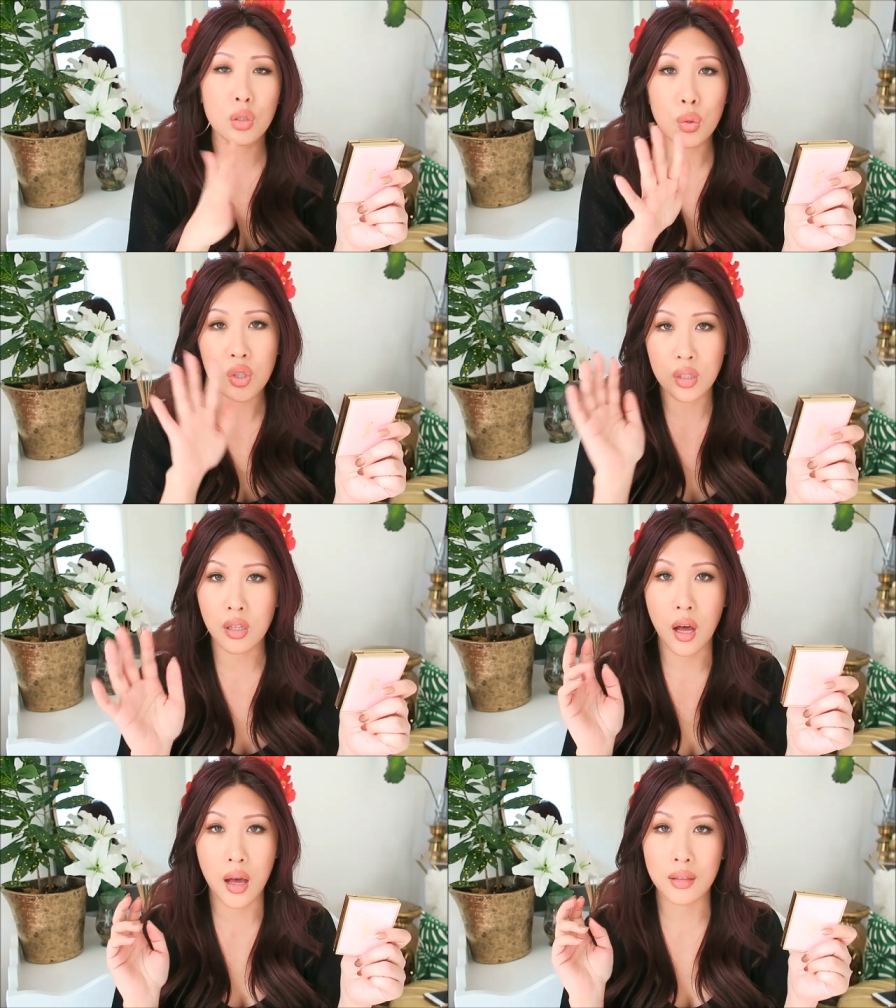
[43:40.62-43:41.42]
Touche
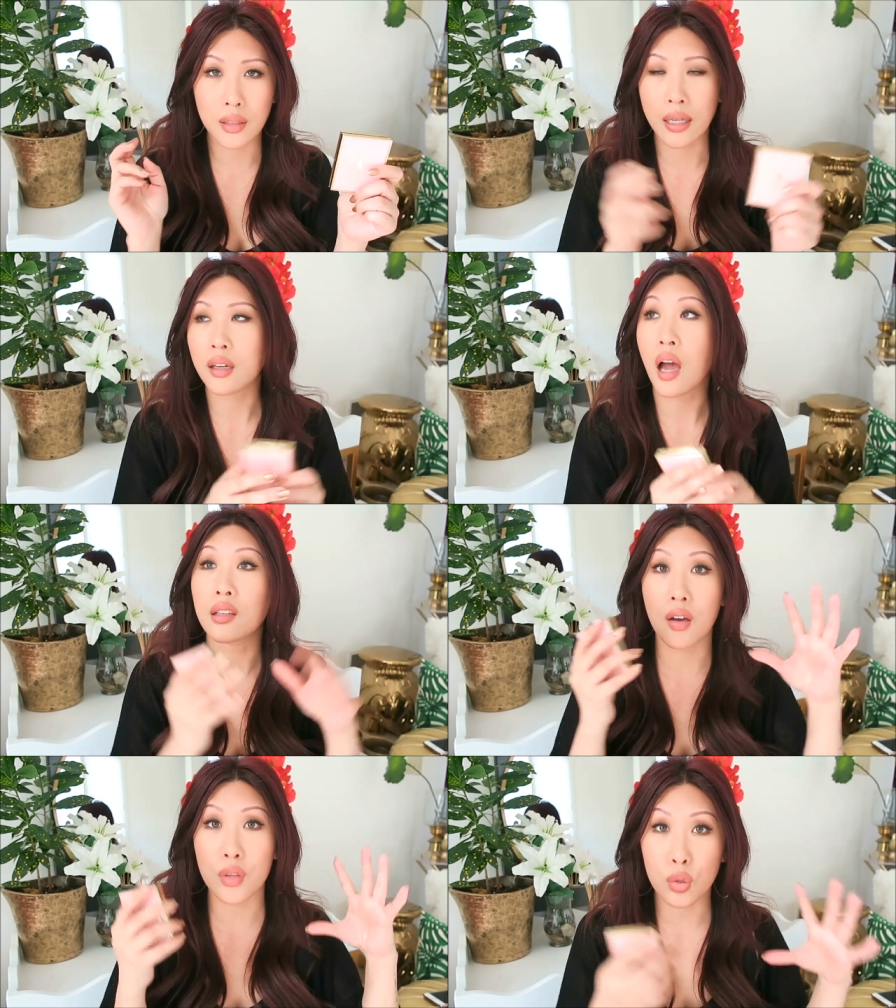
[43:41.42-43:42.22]
Eclat. Like I
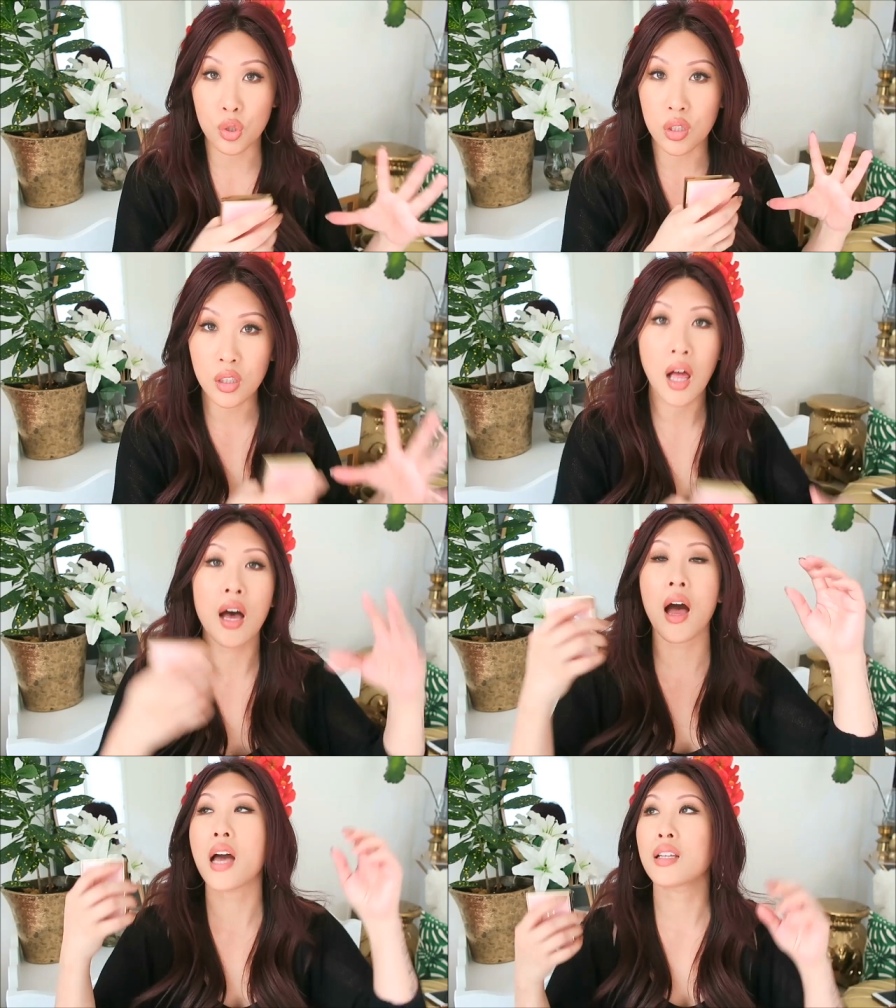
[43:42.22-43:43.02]
love the Touche
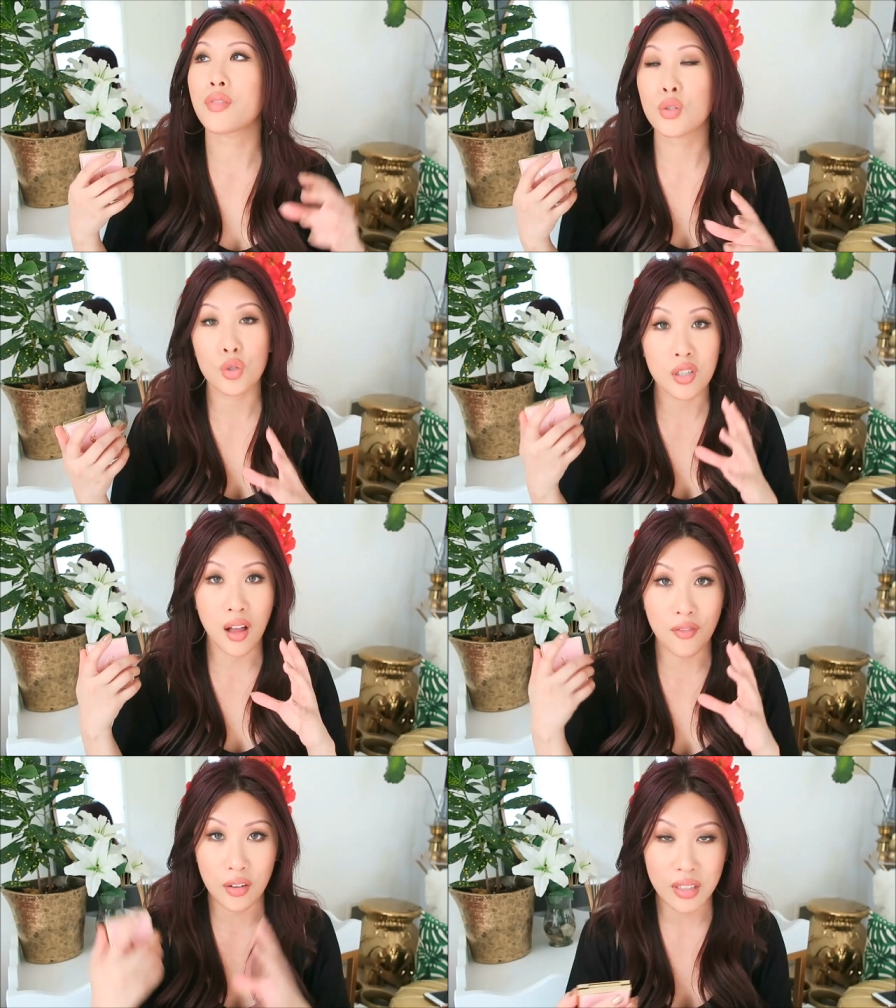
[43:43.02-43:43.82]
Eclat. I love the Touche
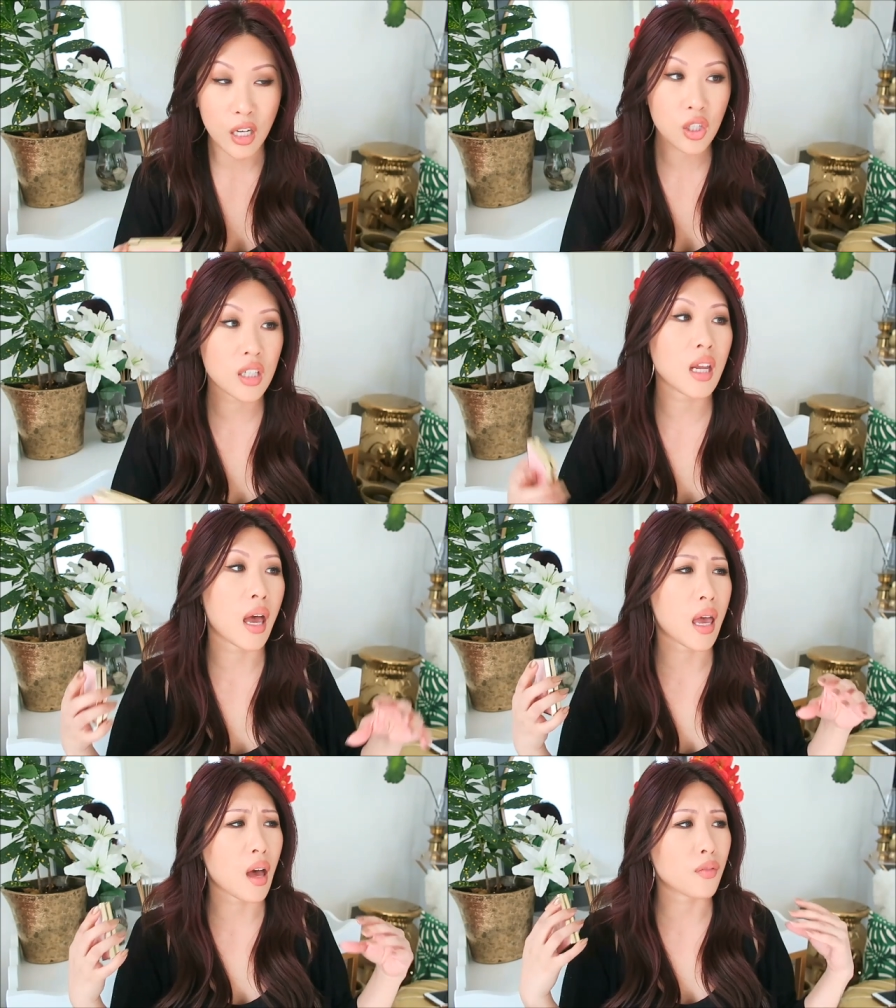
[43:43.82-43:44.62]
Eclat foundation.
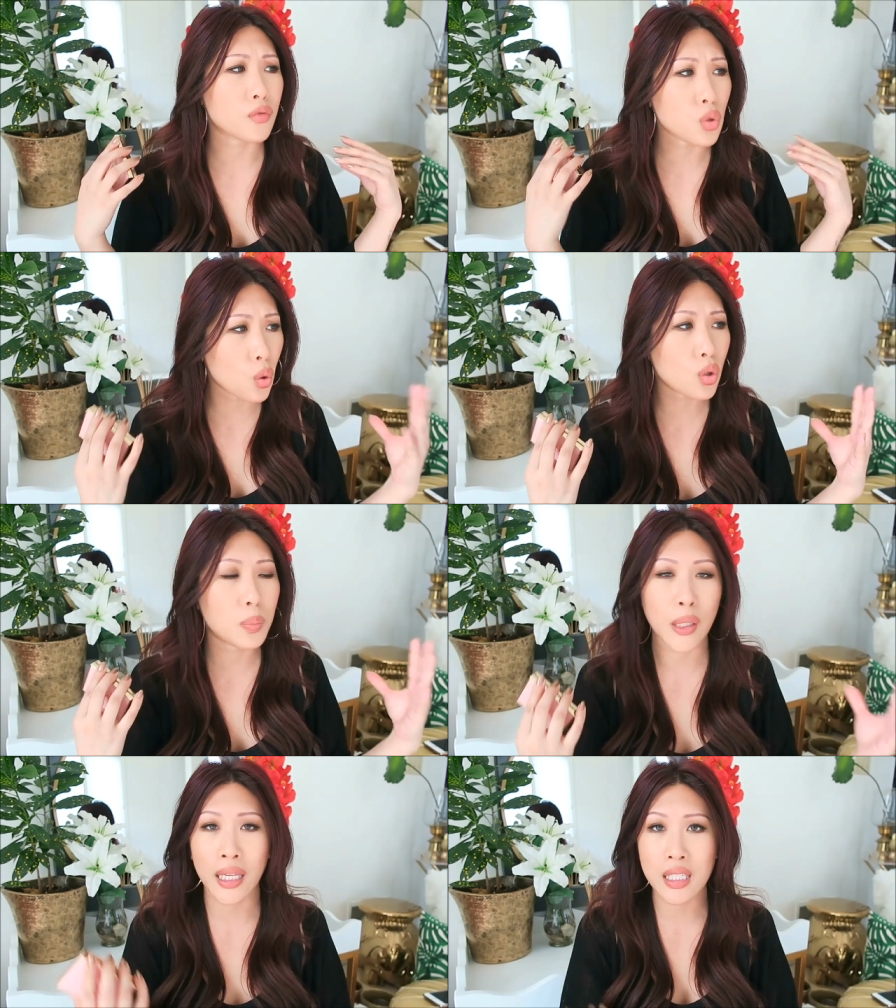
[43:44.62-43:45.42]
I have total
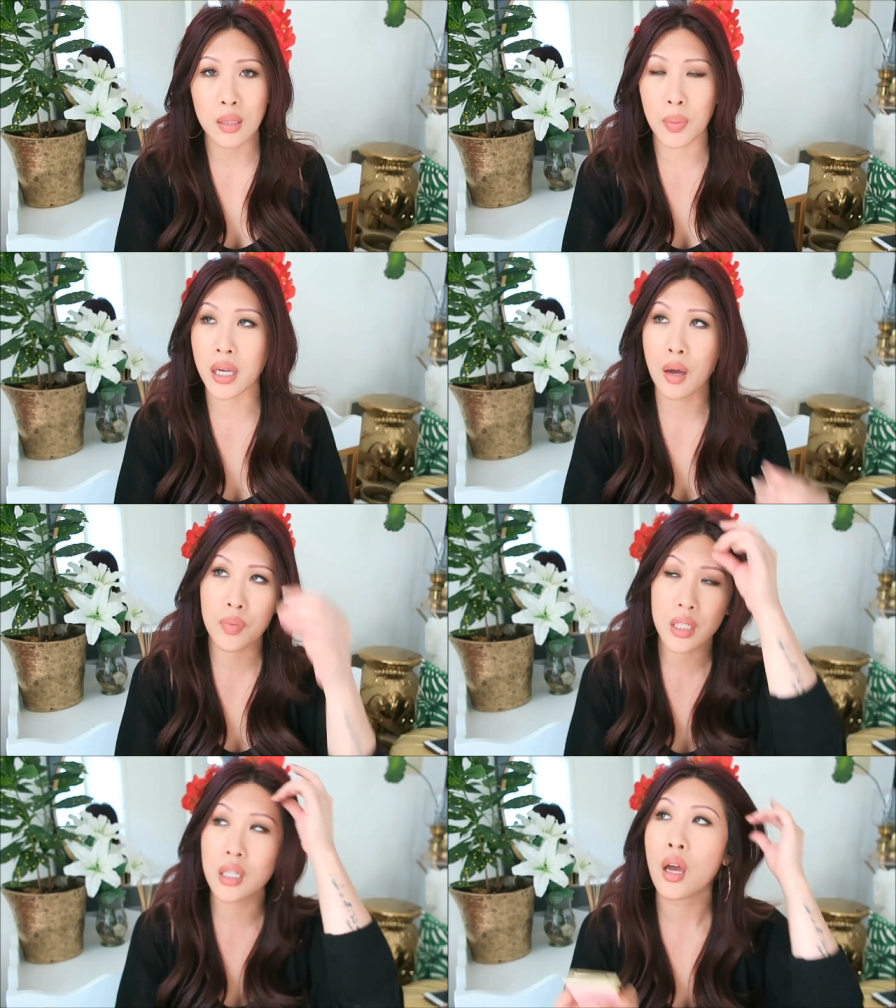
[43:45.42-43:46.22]
plans to pick
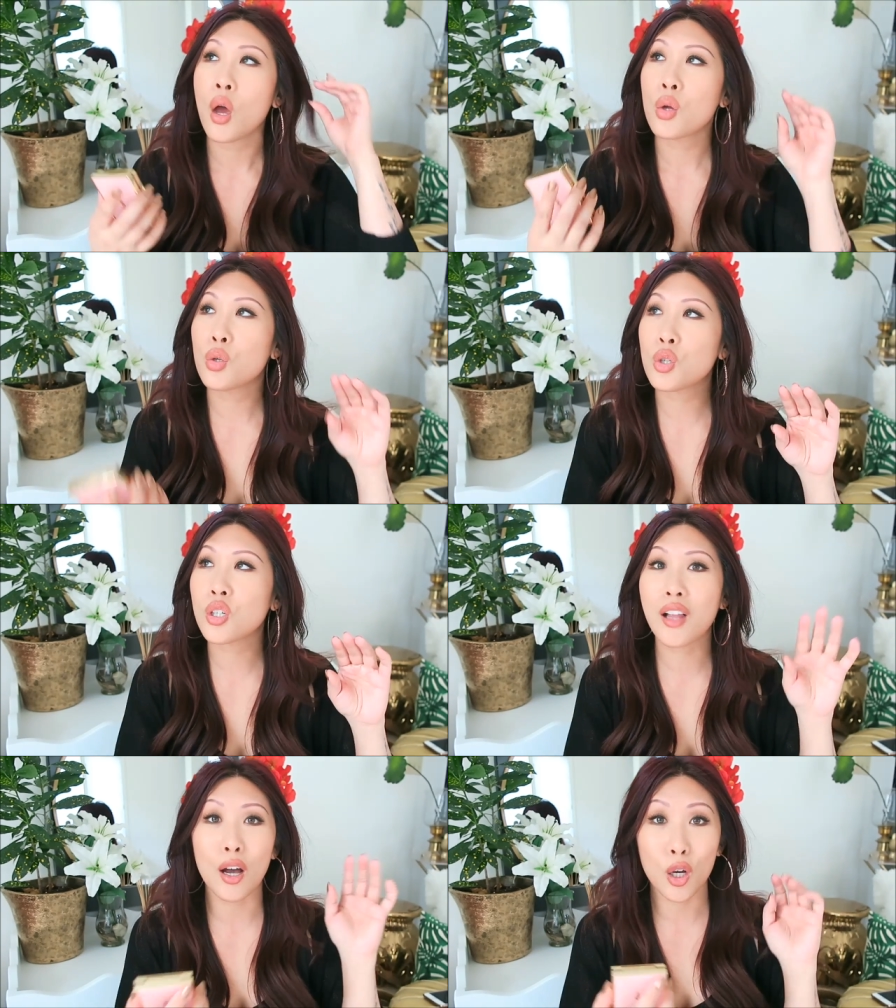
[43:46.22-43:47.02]
up the Touche
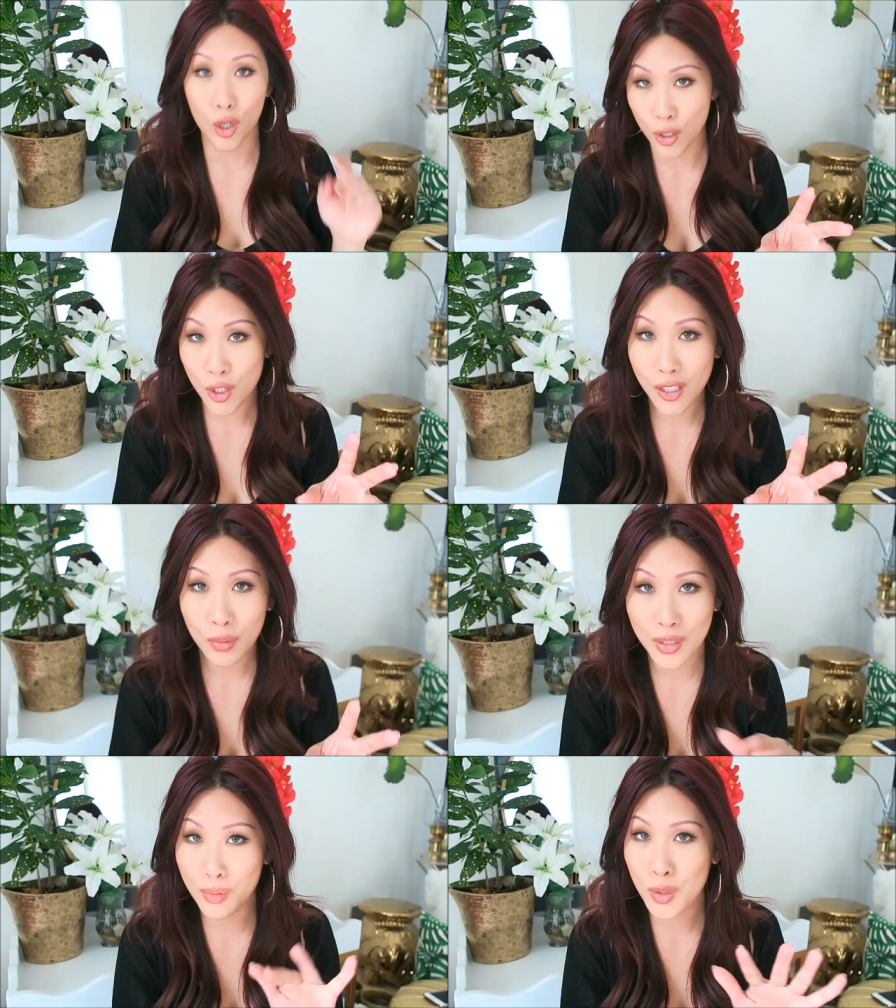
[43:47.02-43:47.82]
Eclat
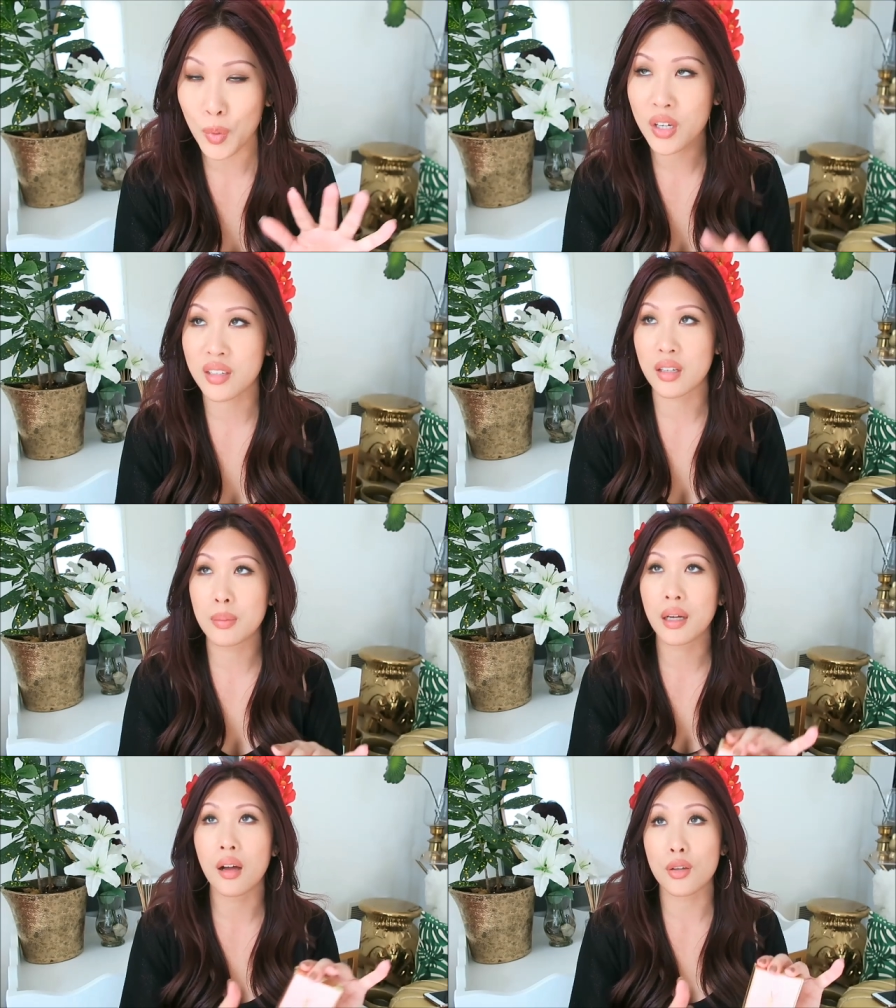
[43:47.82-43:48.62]
cushion, which I'm super excited
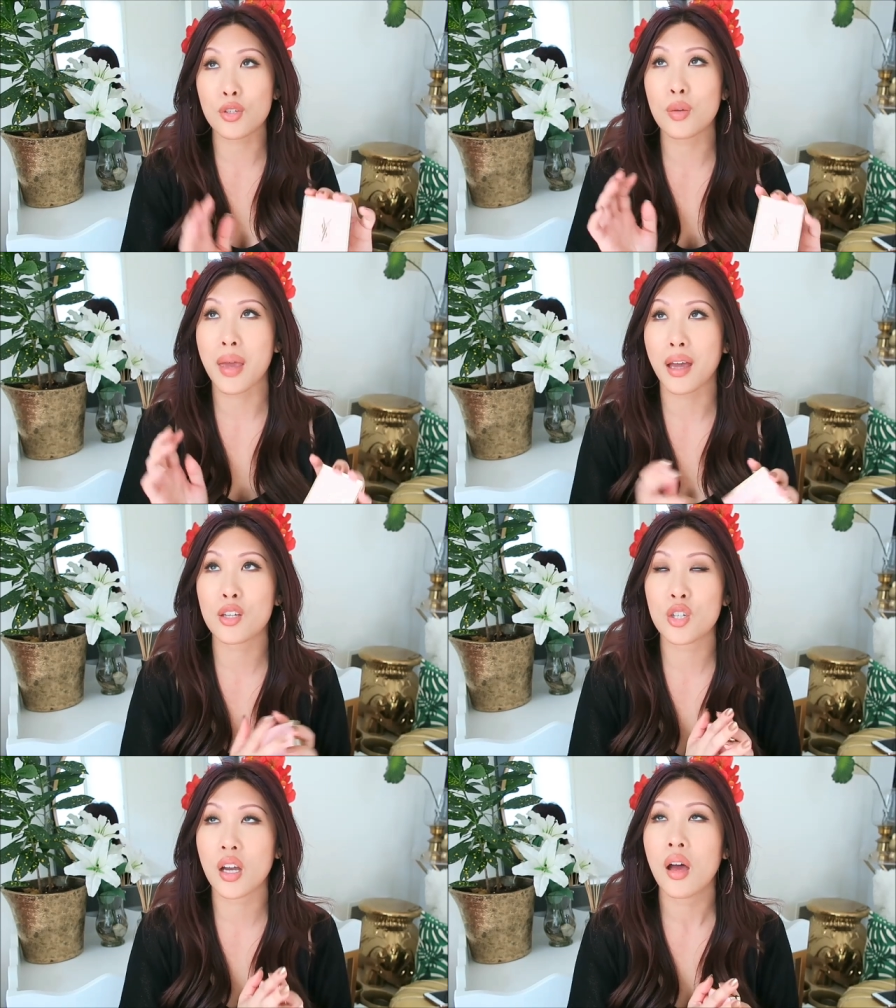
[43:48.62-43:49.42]
about. Also the
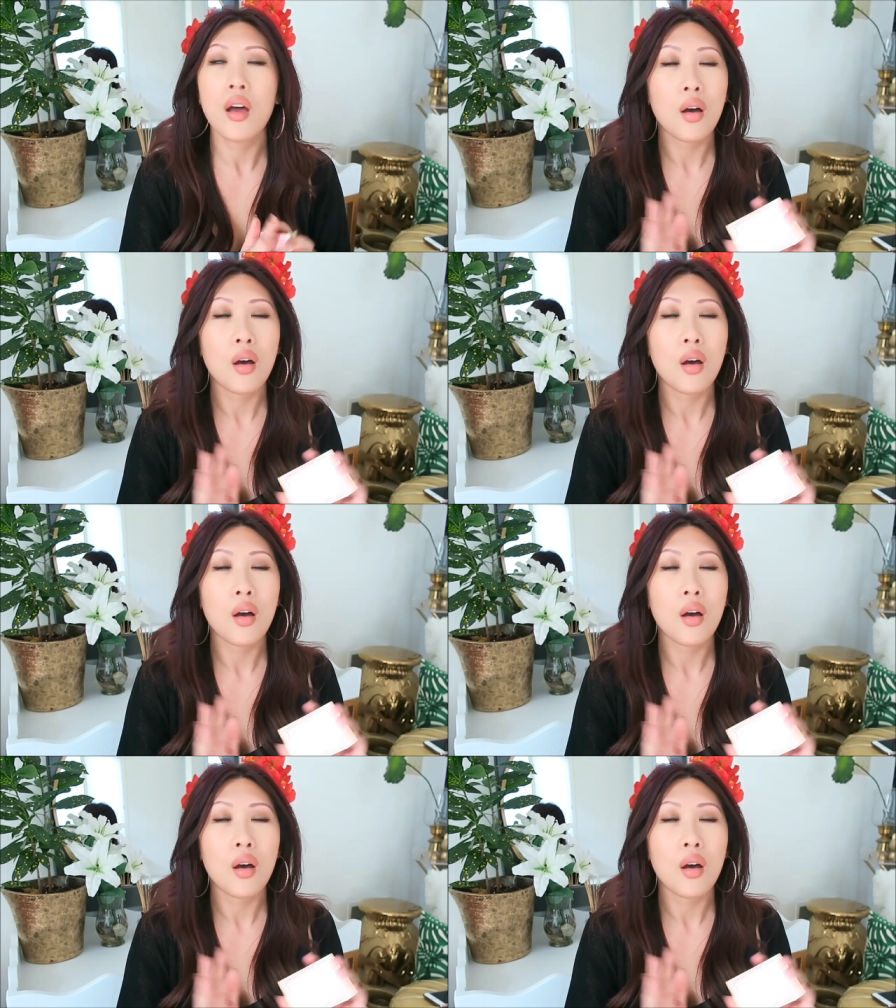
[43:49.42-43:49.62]
packaging.